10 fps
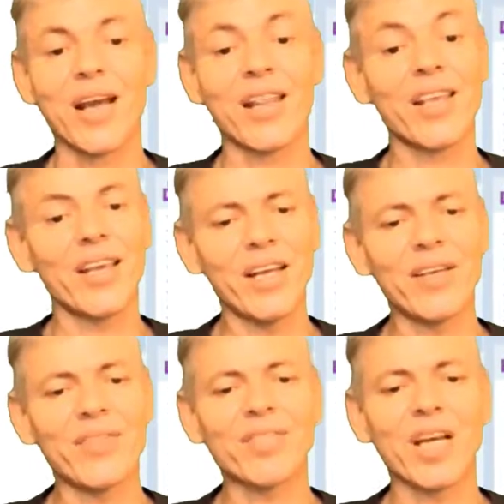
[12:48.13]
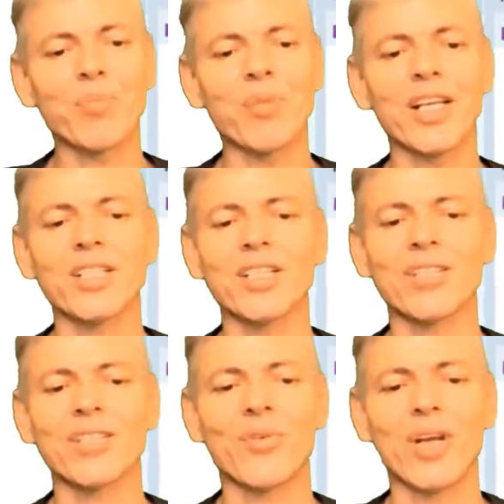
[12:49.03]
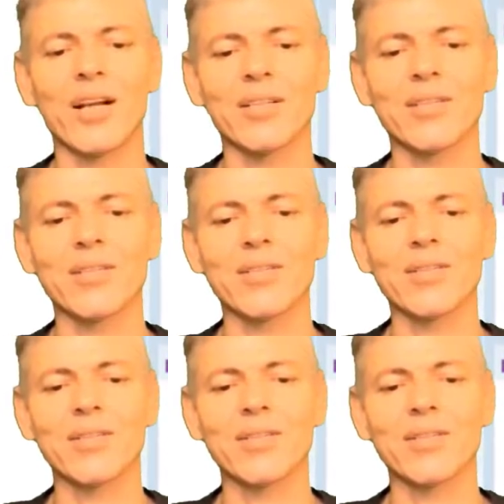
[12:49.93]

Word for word: and the inner if statement has its own else.